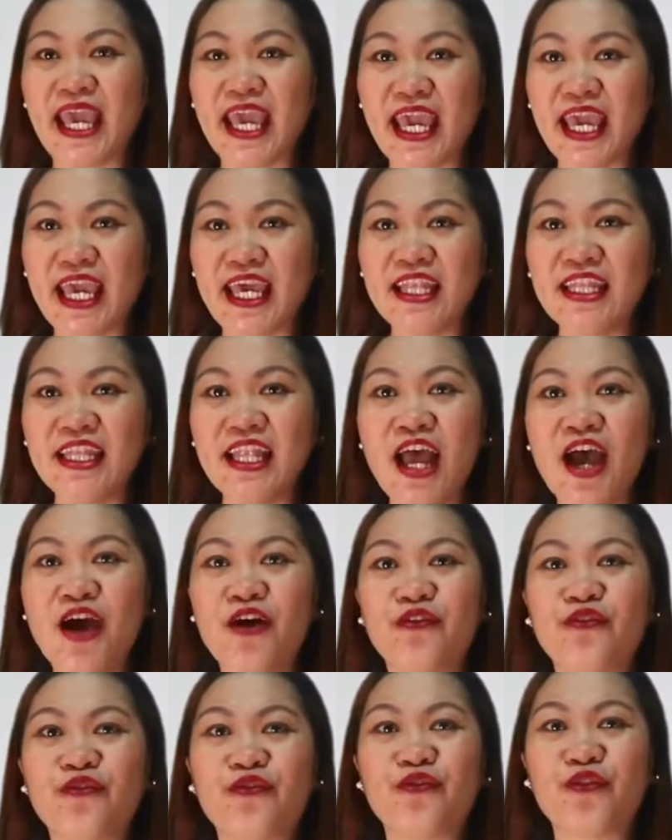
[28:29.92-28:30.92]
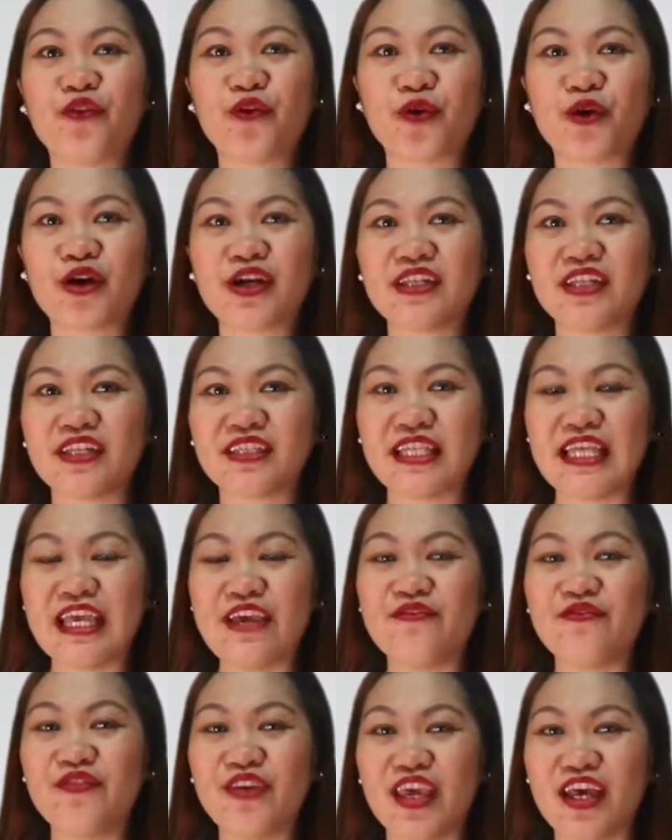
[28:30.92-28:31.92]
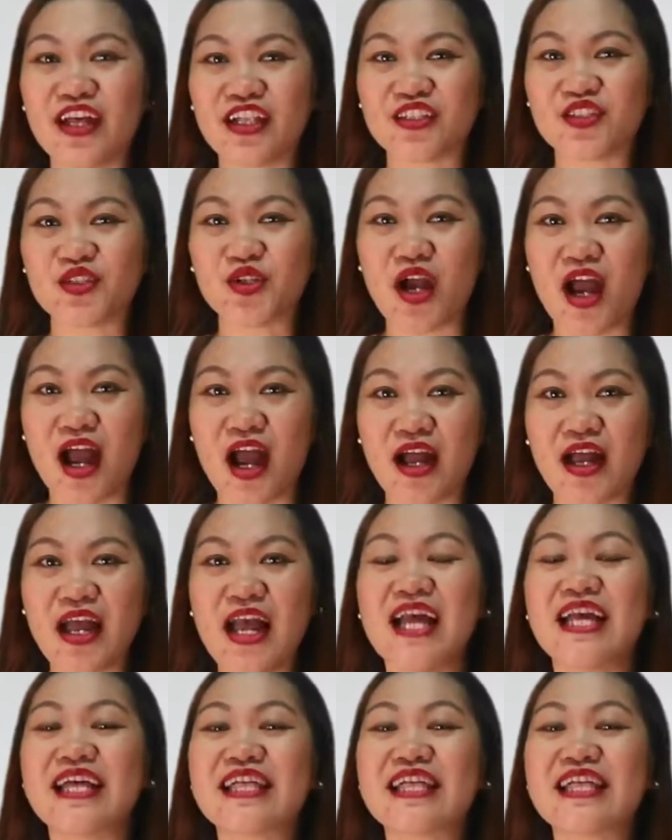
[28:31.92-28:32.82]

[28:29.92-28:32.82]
And for the TVL track,